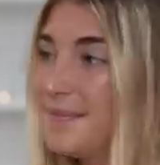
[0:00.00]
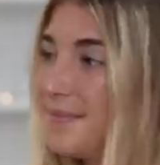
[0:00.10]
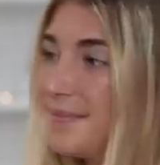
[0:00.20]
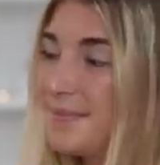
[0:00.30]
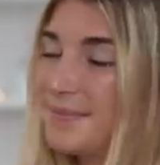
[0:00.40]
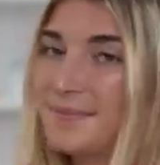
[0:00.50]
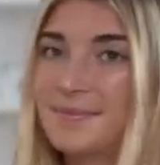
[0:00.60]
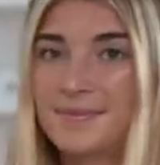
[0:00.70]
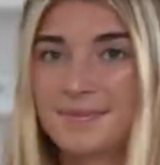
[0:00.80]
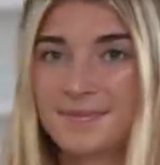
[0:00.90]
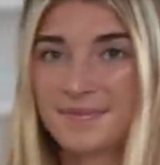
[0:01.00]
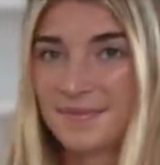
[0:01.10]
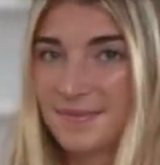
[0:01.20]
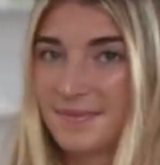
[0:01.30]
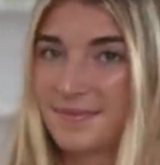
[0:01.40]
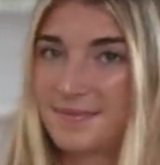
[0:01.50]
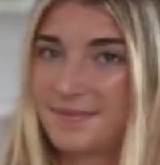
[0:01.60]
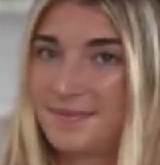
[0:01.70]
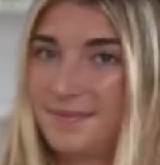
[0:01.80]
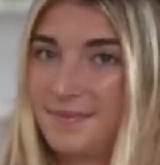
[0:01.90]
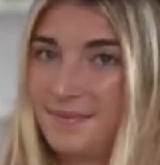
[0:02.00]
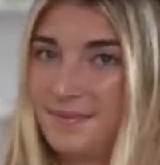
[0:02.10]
(not speaking)